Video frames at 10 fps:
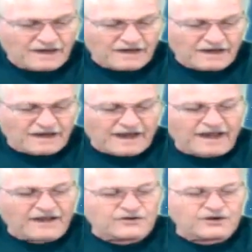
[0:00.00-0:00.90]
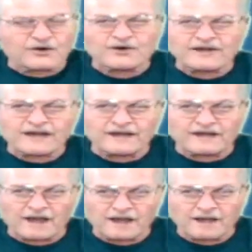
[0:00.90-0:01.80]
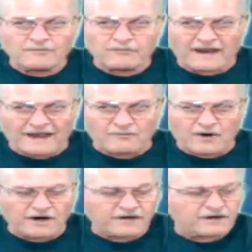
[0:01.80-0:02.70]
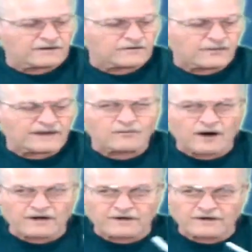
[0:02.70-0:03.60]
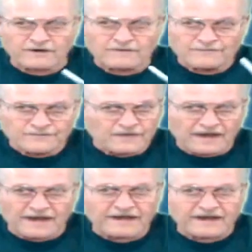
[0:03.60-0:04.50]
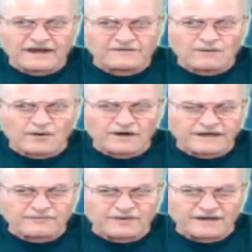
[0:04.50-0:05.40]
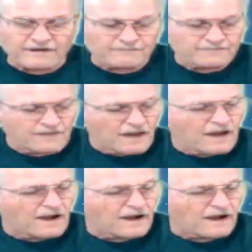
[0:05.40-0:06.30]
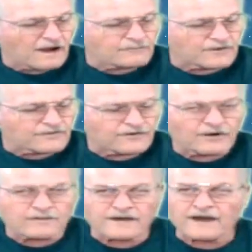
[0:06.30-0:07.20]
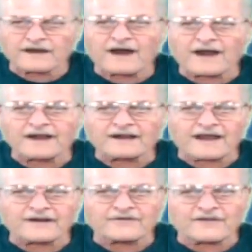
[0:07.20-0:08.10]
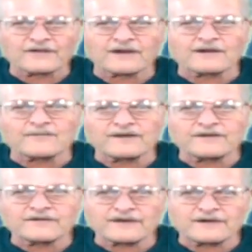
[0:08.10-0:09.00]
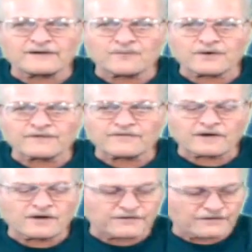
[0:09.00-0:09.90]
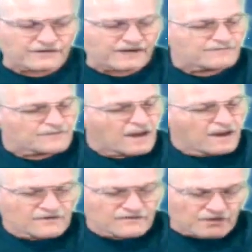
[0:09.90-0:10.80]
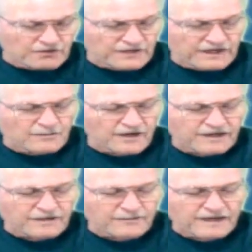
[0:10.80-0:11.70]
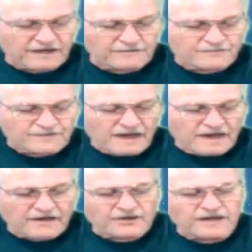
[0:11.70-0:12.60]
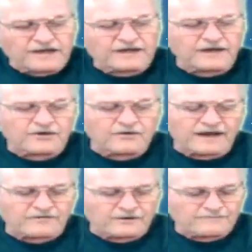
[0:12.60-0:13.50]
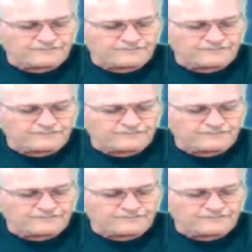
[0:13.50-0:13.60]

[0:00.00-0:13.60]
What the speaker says: And you're going to need a black marker, red marker, any kind of a marking pen, preferably not a highlighter. That's a little bit more difficult to see. So you need a marking pen, and you need an engraver.